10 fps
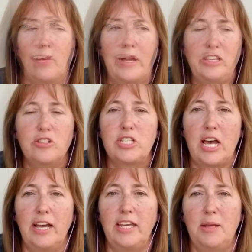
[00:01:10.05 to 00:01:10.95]
When you're
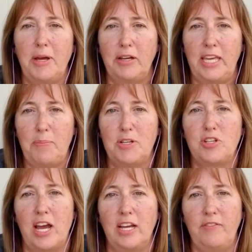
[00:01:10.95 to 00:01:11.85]
talking about keeping
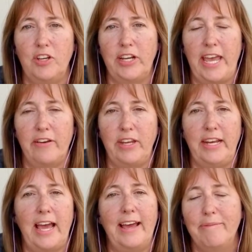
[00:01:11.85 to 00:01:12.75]
track of your accounting,